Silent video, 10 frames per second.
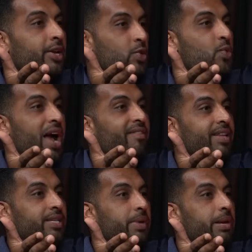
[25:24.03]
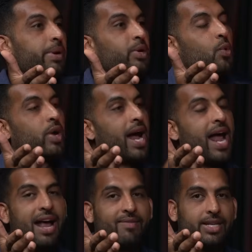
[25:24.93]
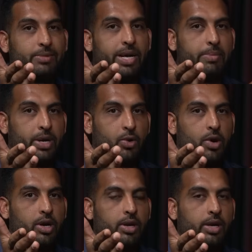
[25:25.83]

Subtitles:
you have this many Bitcoin, I have this many Bitcoin.